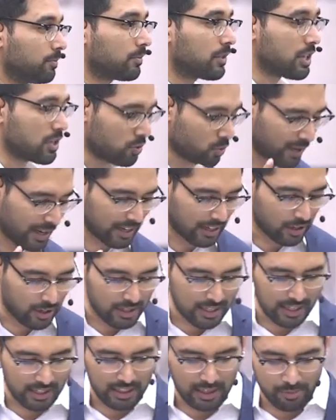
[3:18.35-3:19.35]
This is very
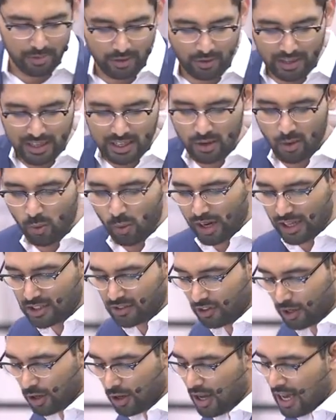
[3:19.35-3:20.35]
critical. Let me read a verse
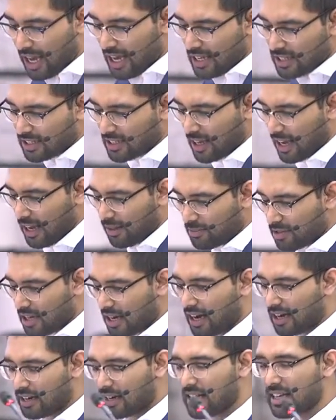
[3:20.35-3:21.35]
for you. Psalms
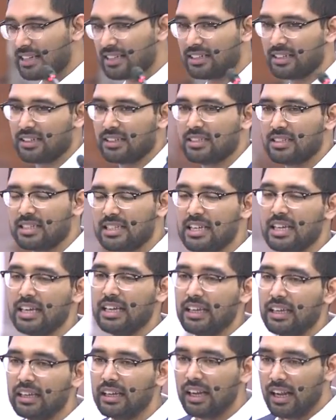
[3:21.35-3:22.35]

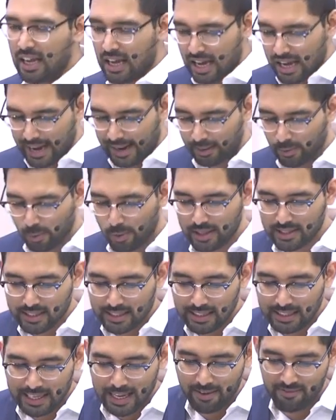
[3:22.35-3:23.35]
119 and verse
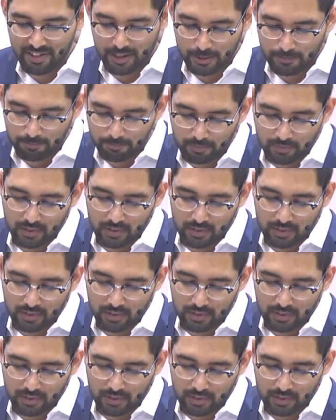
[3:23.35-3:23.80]
11.